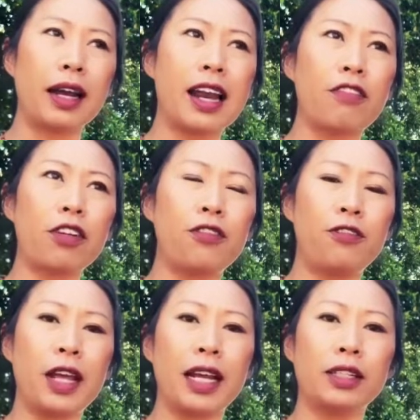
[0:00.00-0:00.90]
never
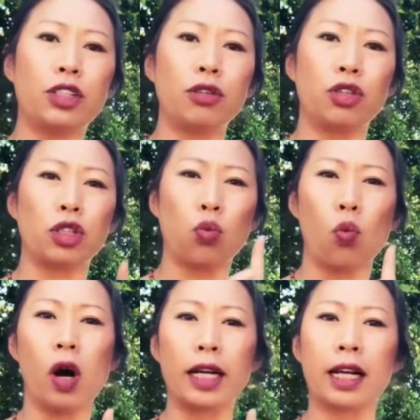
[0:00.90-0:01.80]
fit into just
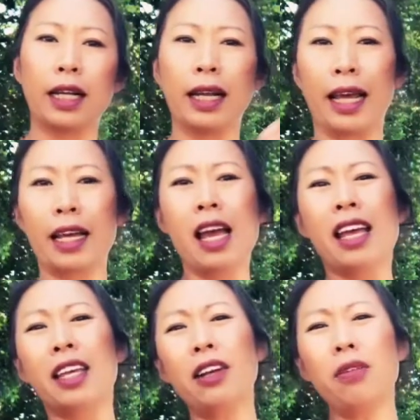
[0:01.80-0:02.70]
one clique.
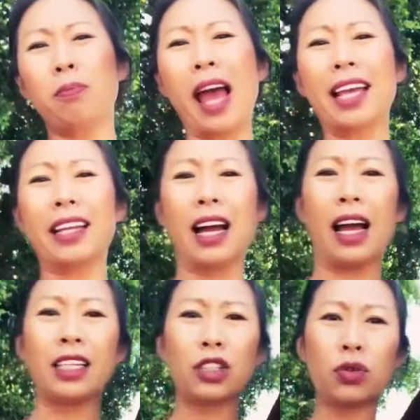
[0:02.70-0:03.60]
You know, back in
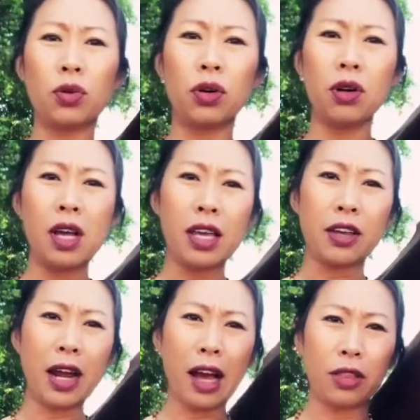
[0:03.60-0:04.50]
high school,
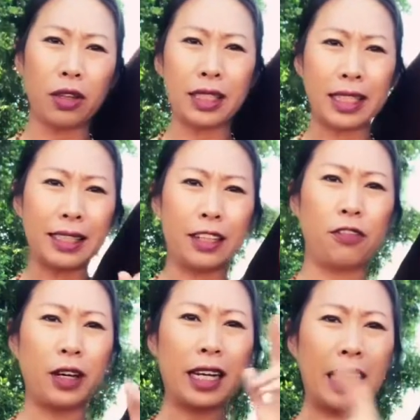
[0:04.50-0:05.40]
you know how there's these
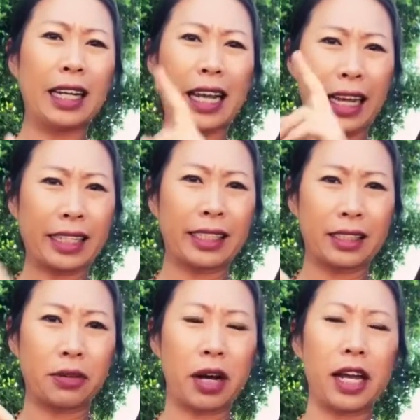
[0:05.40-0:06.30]
different
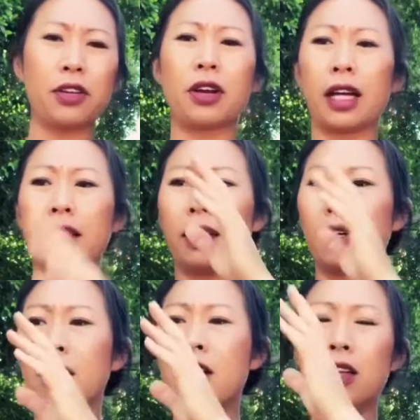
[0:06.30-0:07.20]
cliques, right? You got
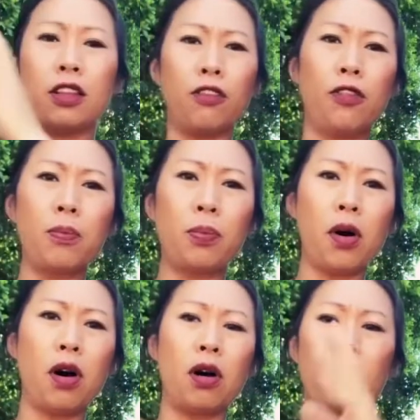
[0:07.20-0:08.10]
the
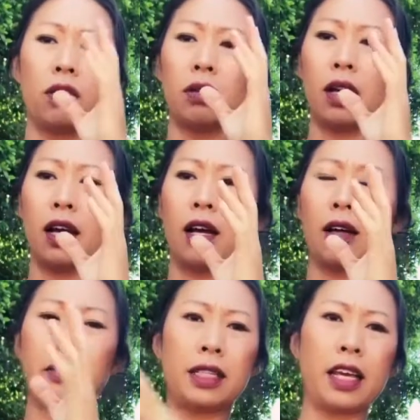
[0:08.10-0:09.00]
football
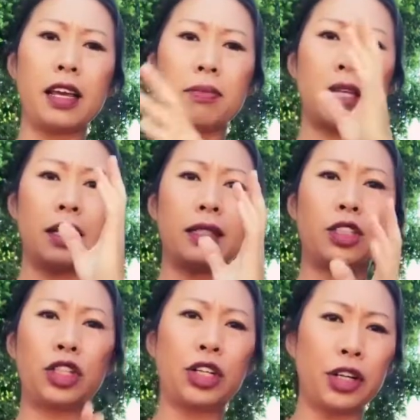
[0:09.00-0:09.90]
team, the
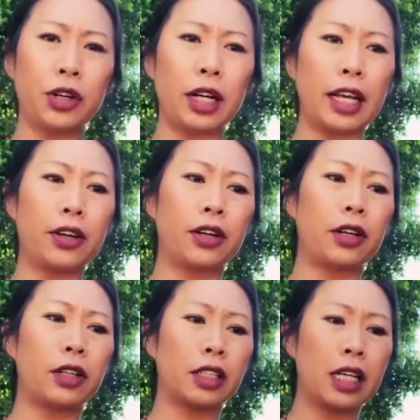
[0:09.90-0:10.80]

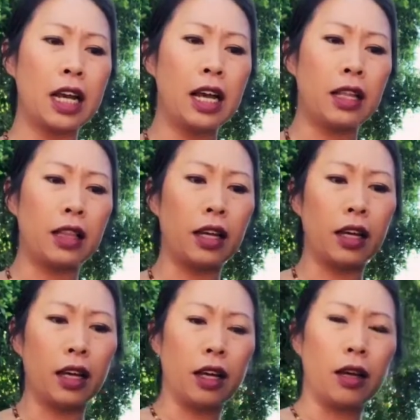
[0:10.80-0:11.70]
cheerleaders,
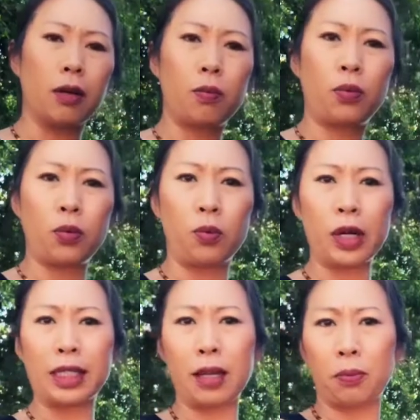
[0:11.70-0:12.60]
the
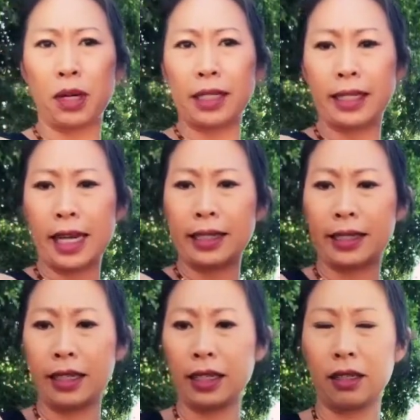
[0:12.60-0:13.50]
prissy
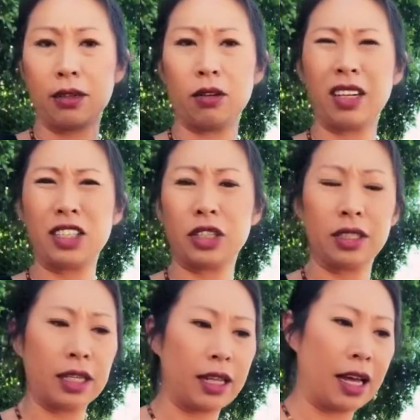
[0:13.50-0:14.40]
princesses, oh, I
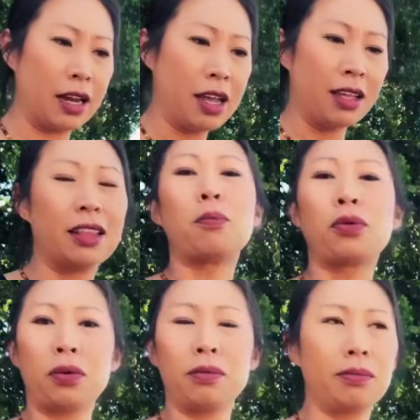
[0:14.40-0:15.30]
shouldn't say that, the
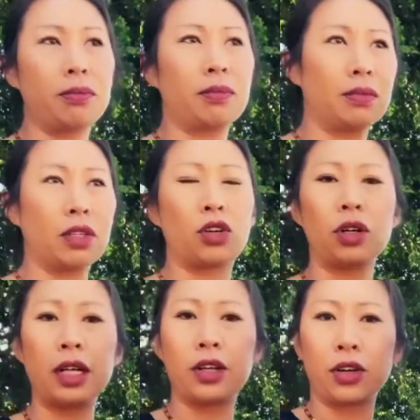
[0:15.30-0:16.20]

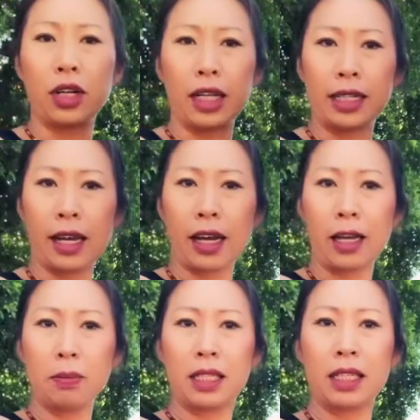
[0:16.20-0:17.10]
girly
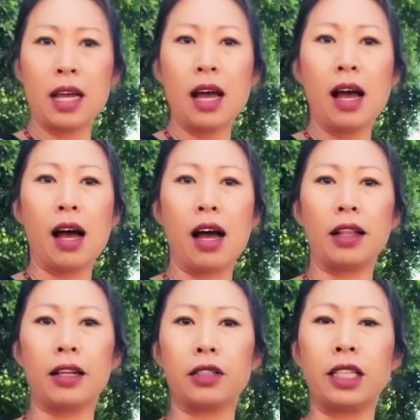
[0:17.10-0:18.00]
types
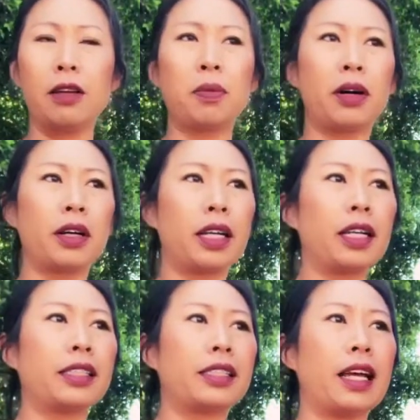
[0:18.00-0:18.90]
on their tea
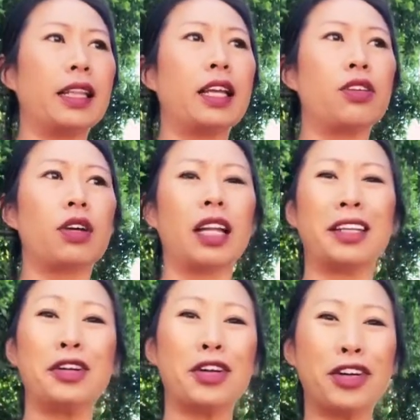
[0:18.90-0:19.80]
parties, and then you got
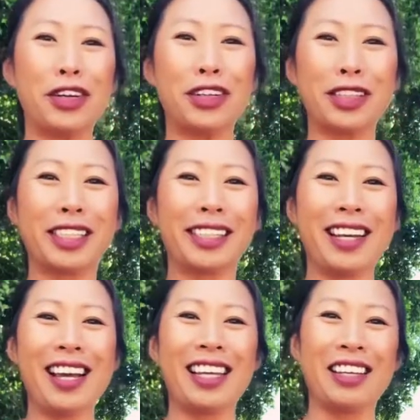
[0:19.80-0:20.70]
the nerds,
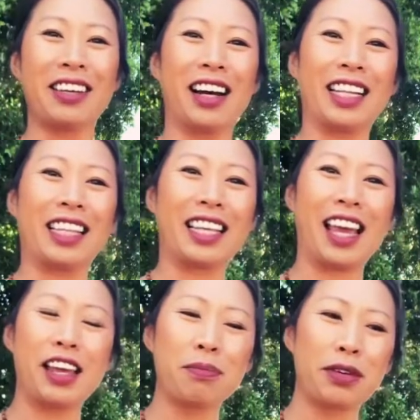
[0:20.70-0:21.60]
you got the
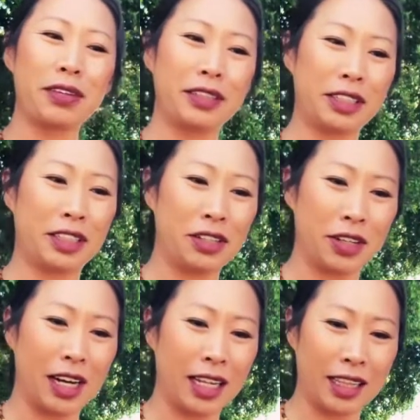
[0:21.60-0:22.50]
gamers, you
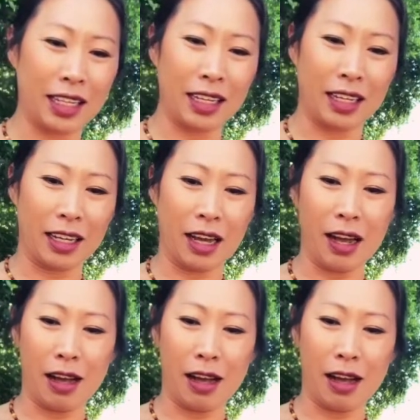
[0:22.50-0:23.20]
got the